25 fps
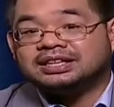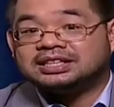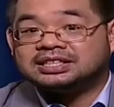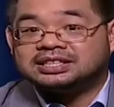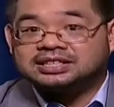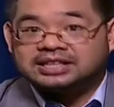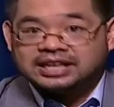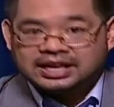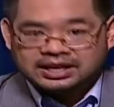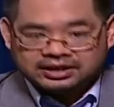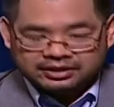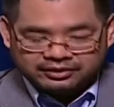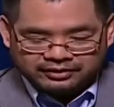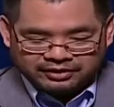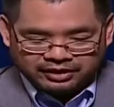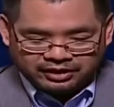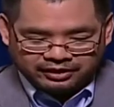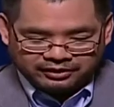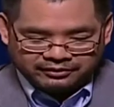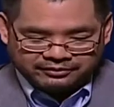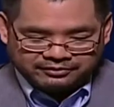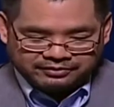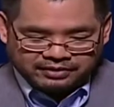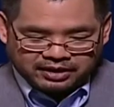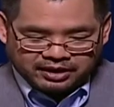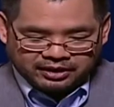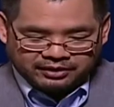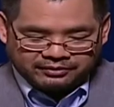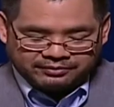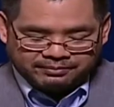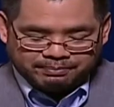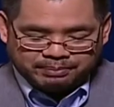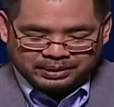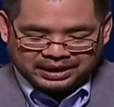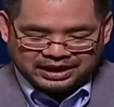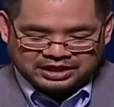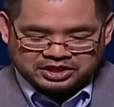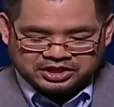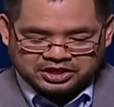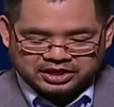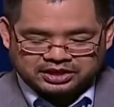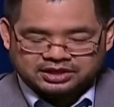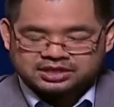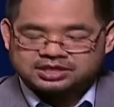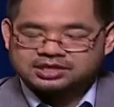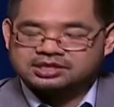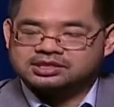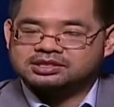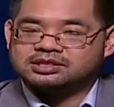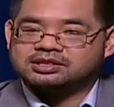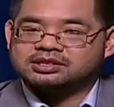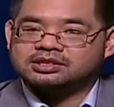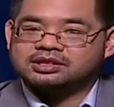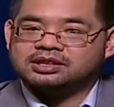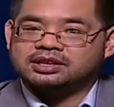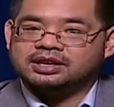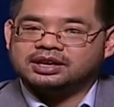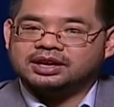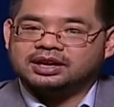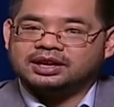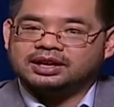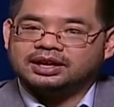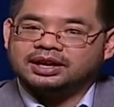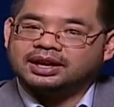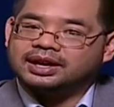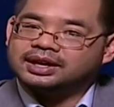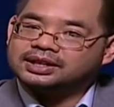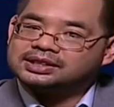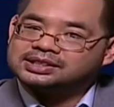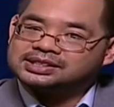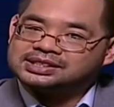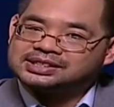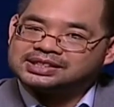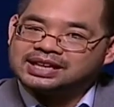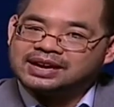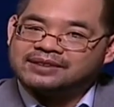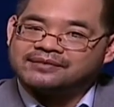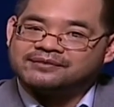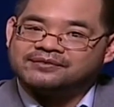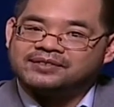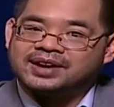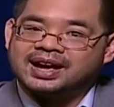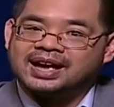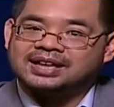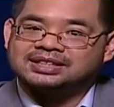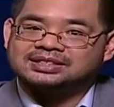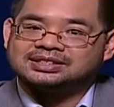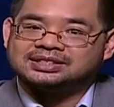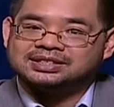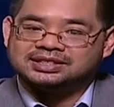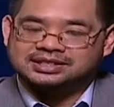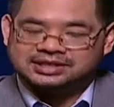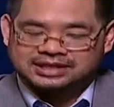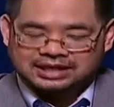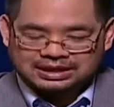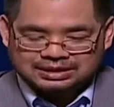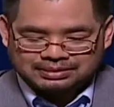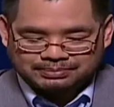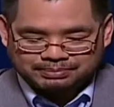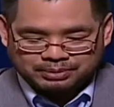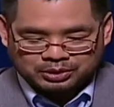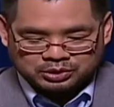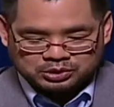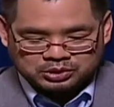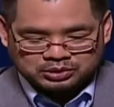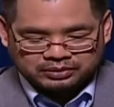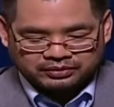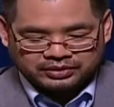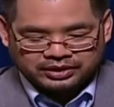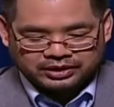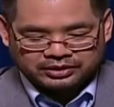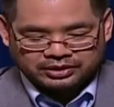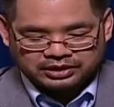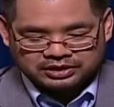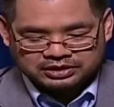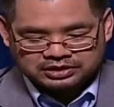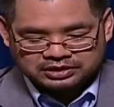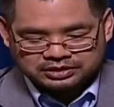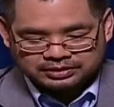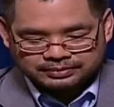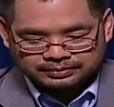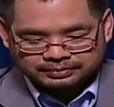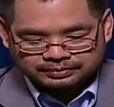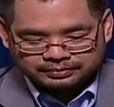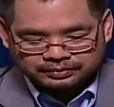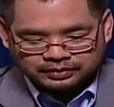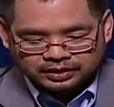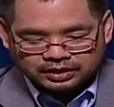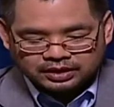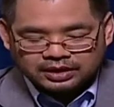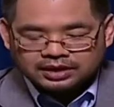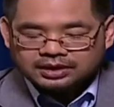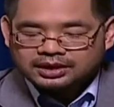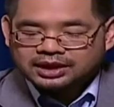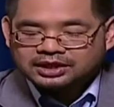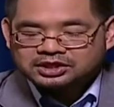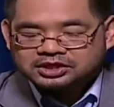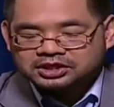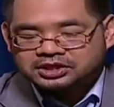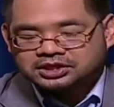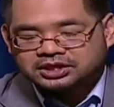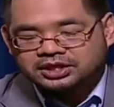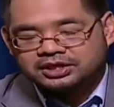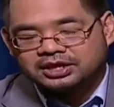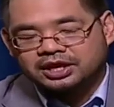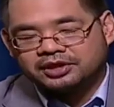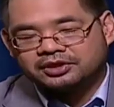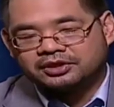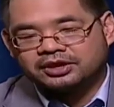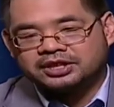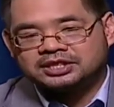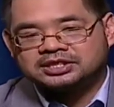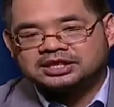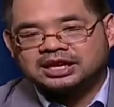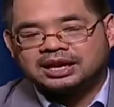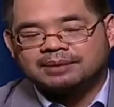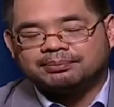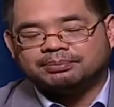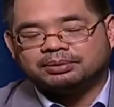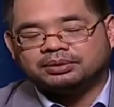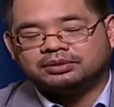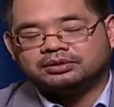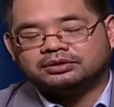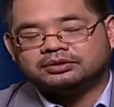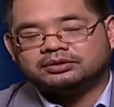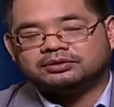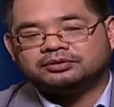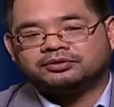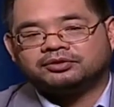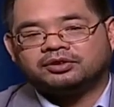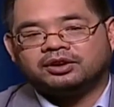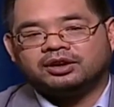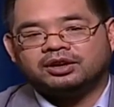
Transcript: in his state of patience, steadfastness and perseverance. That's just another example